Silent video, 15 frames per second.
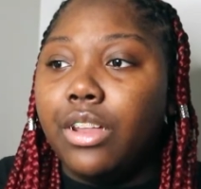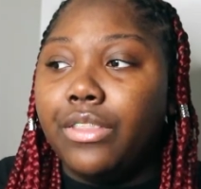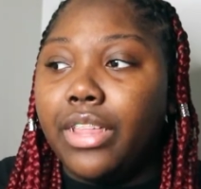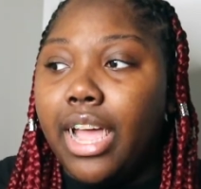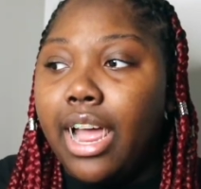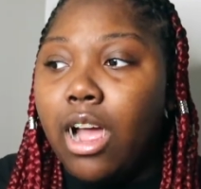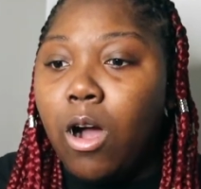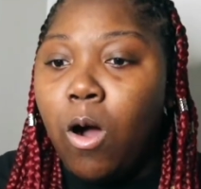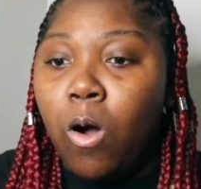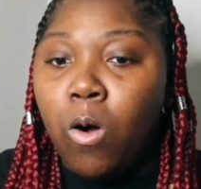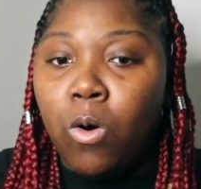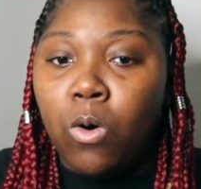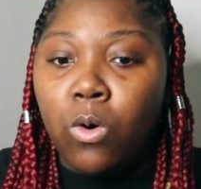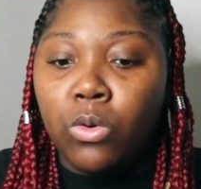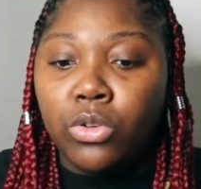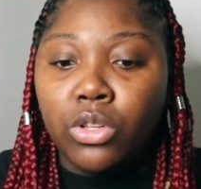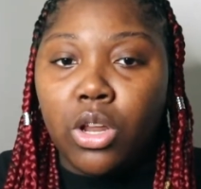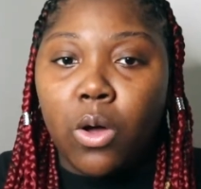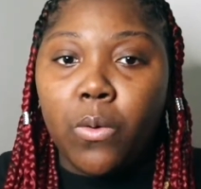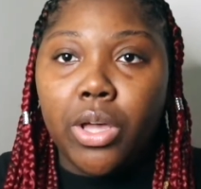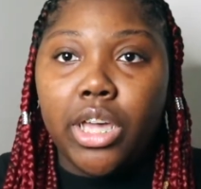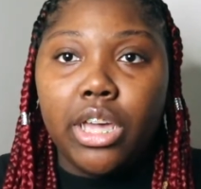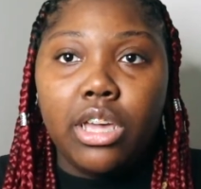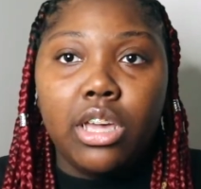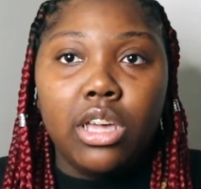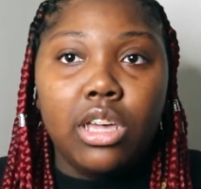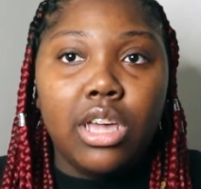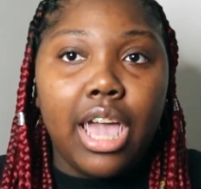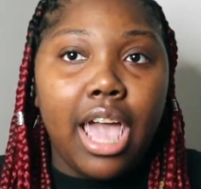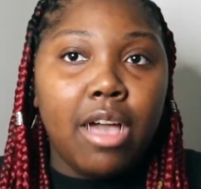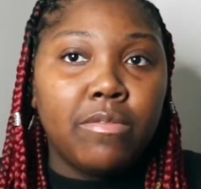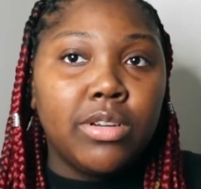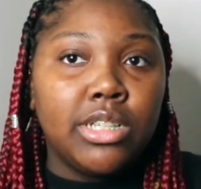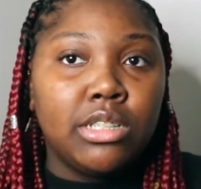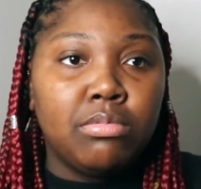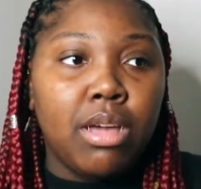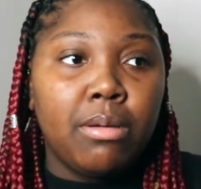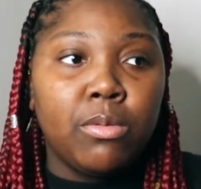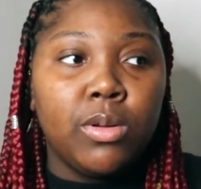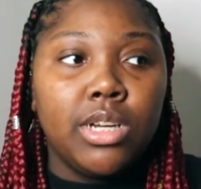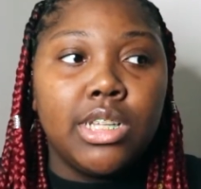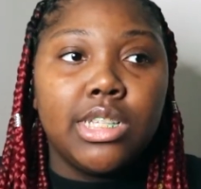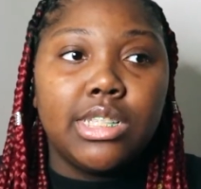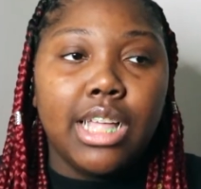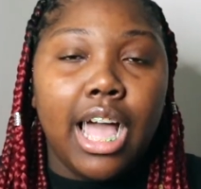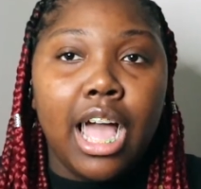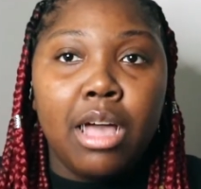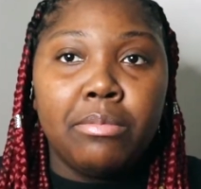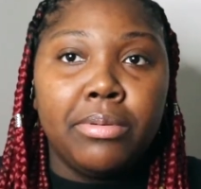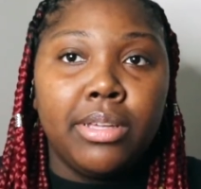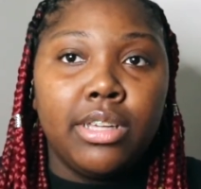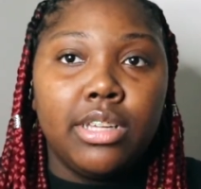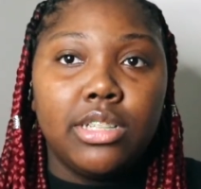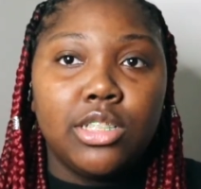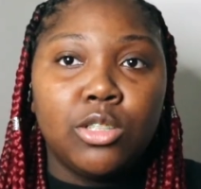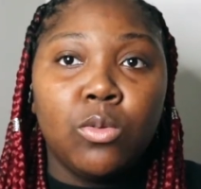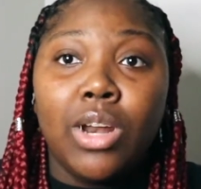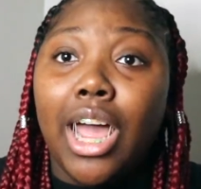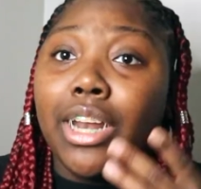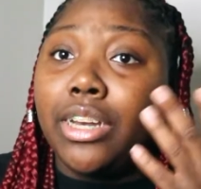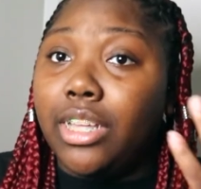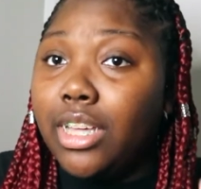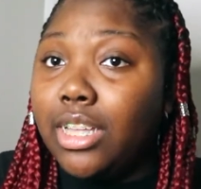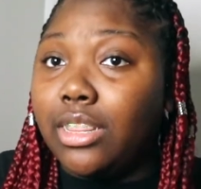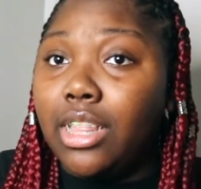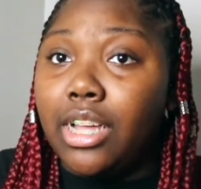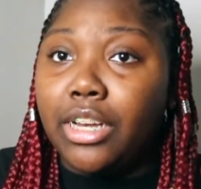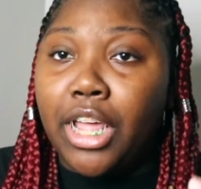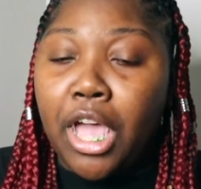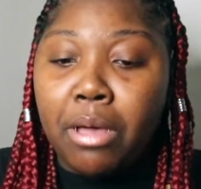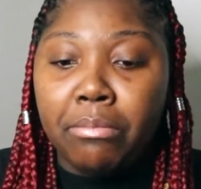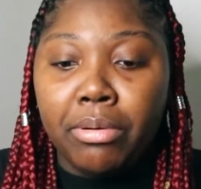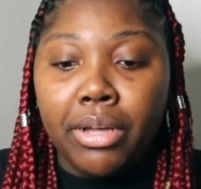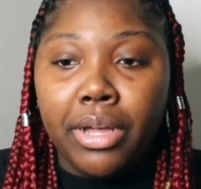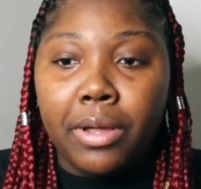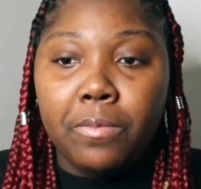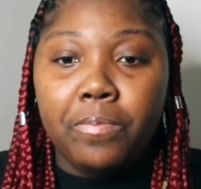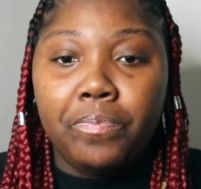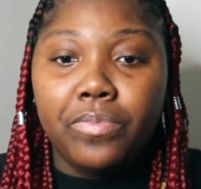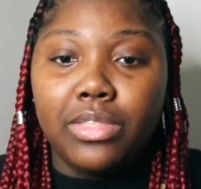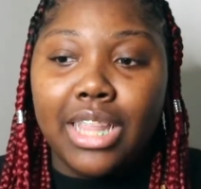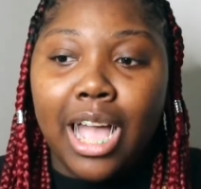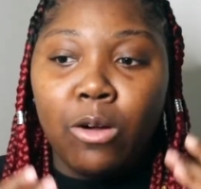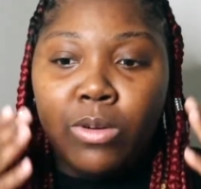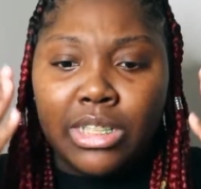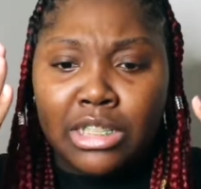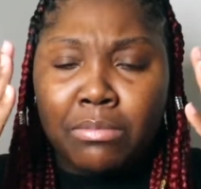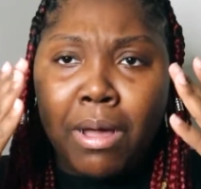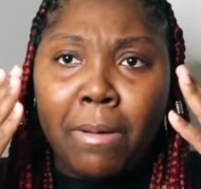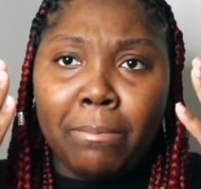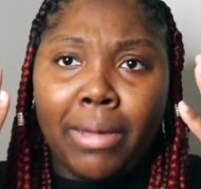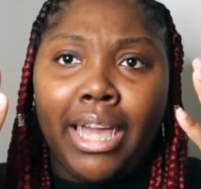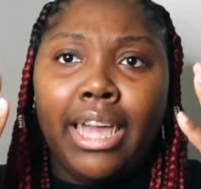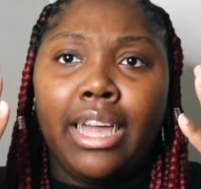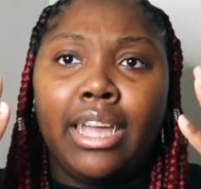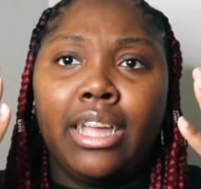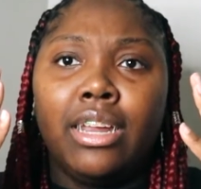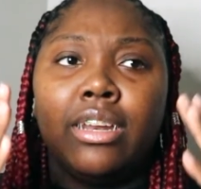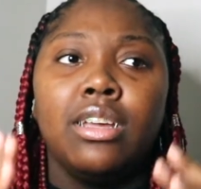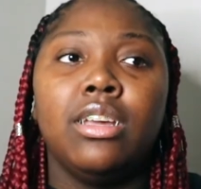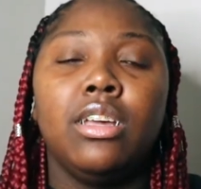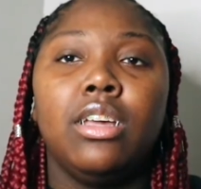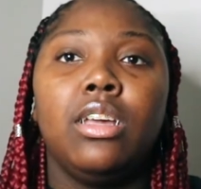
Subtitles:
that, oh, you know, he having this baby with this side bitch. Well, I did think that, but that wasn't my main